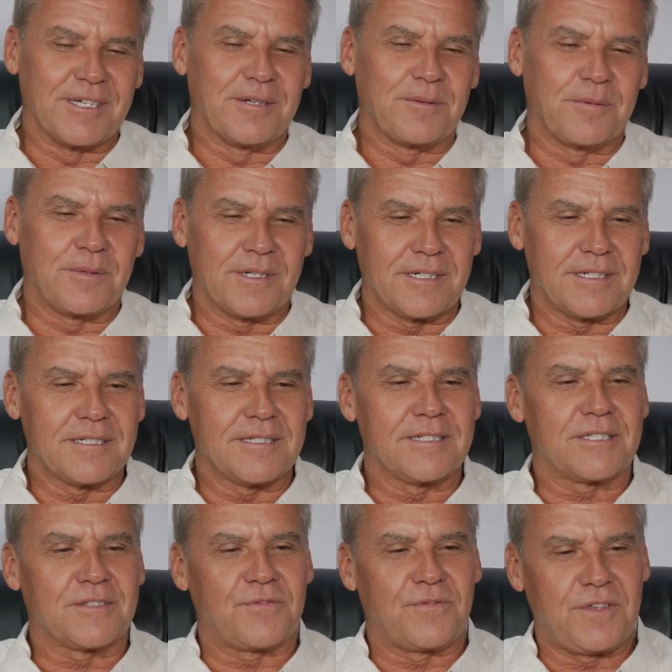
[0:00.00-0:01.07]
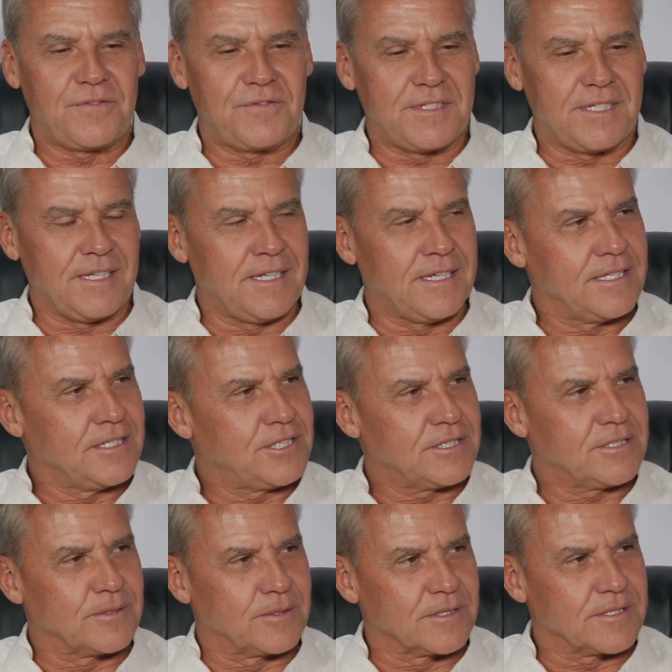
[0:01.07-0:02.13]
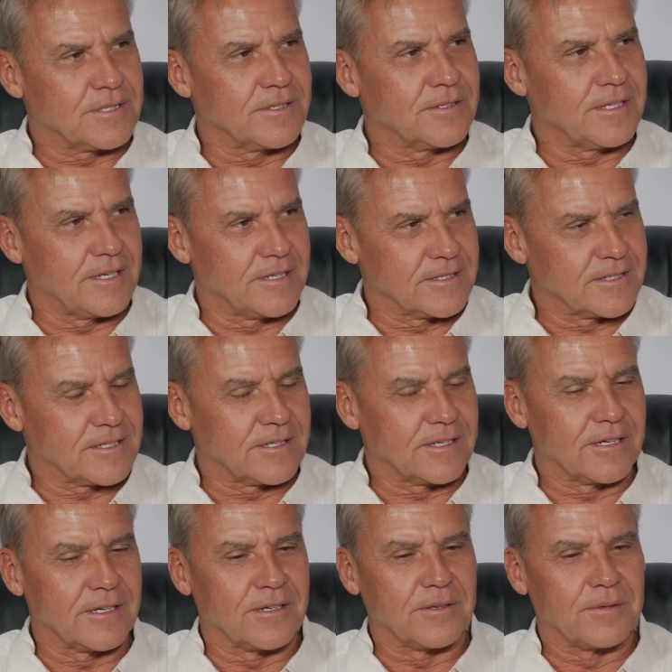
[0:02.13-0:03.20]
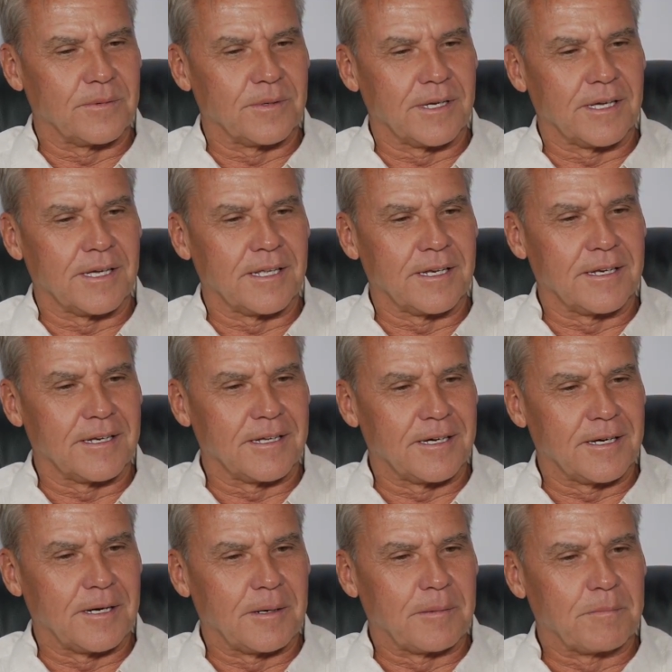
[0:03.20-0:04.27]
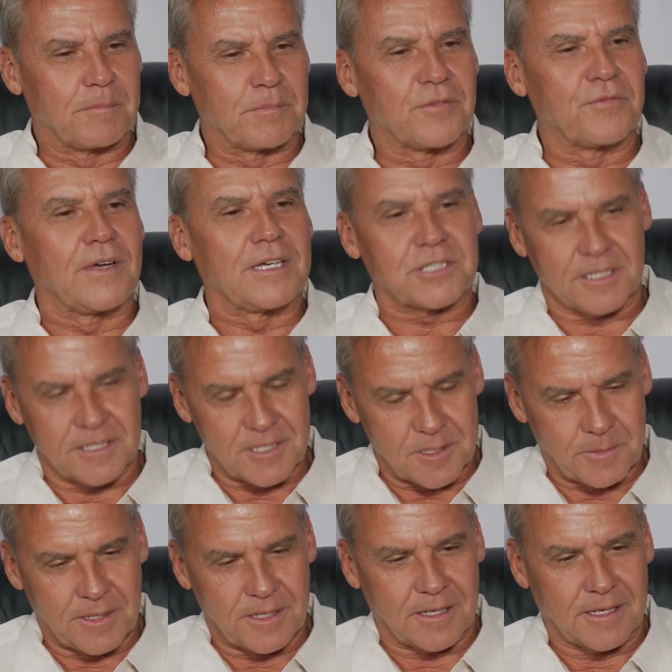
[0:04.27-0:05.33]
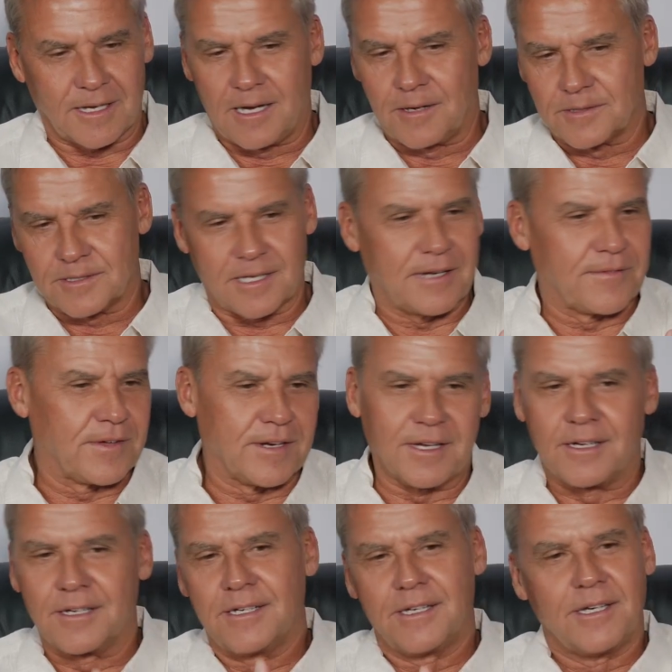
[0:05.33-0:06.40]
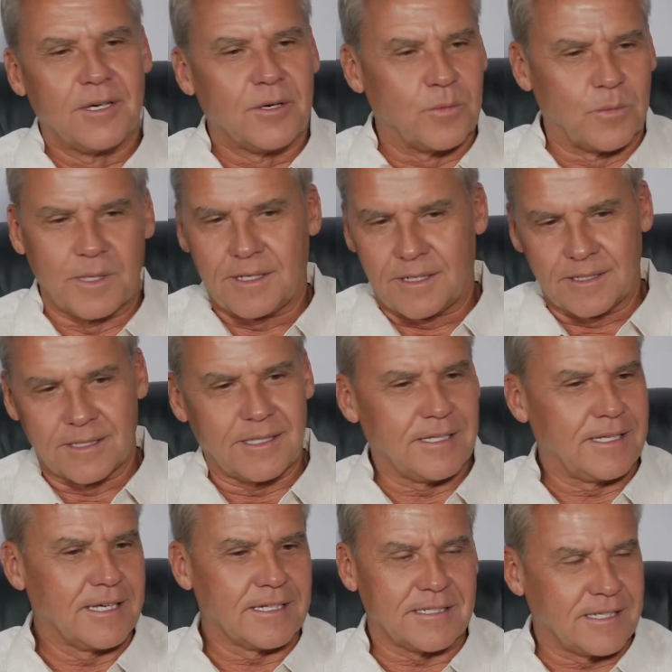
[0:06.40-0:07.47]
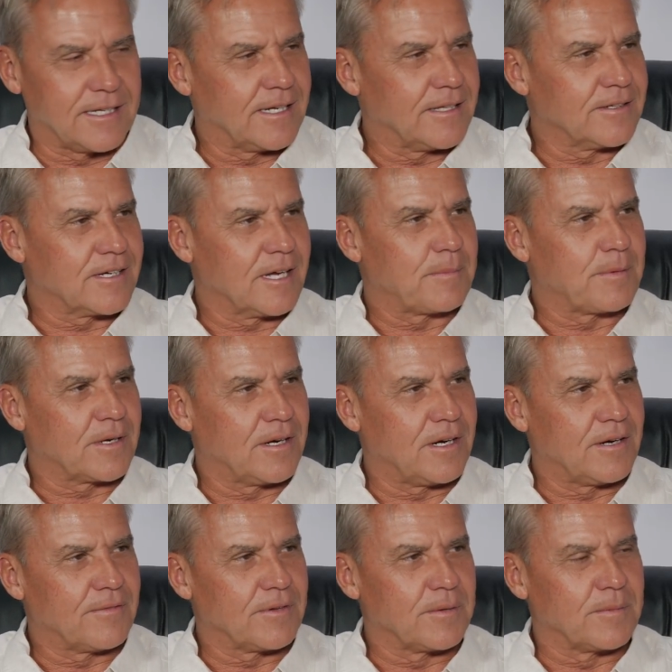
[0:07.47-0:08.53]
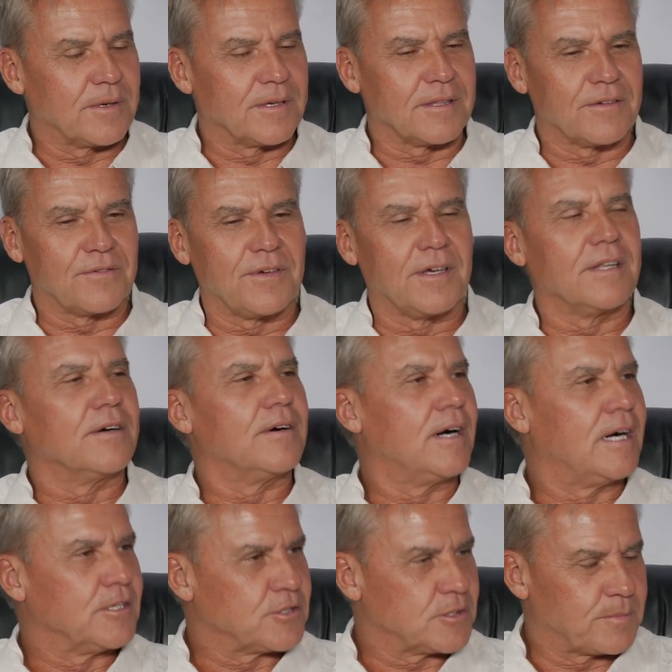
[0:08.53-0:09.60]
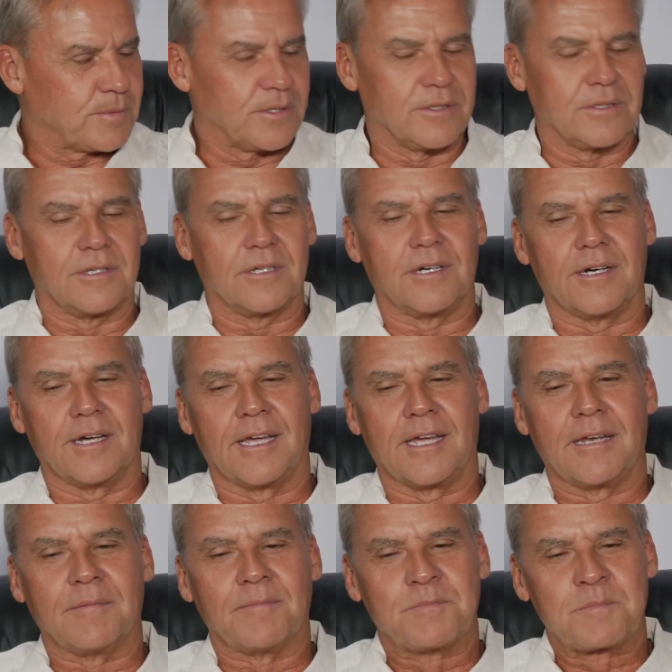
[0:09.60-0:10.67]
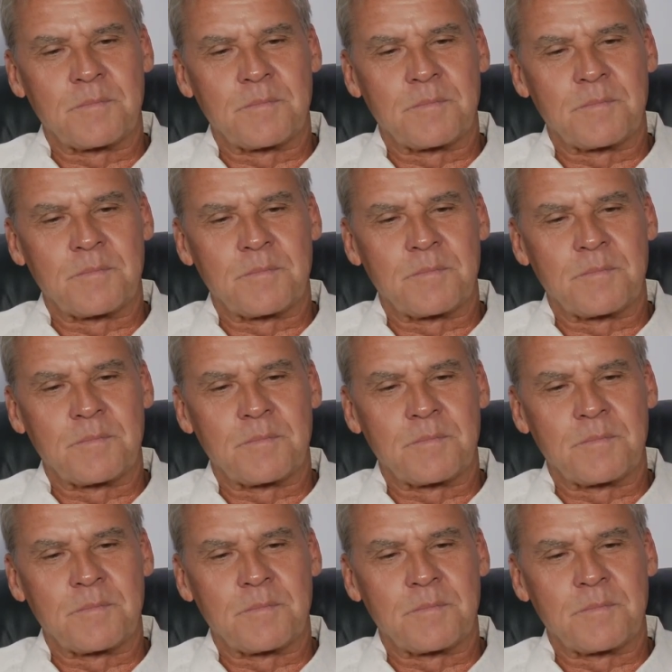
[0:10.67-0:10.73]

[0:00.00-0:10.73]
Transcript: it was 15-ish or so years ago when, professionally speaking, I was having a weekly get-together, cup of coffee with a fellow entrepreneur, and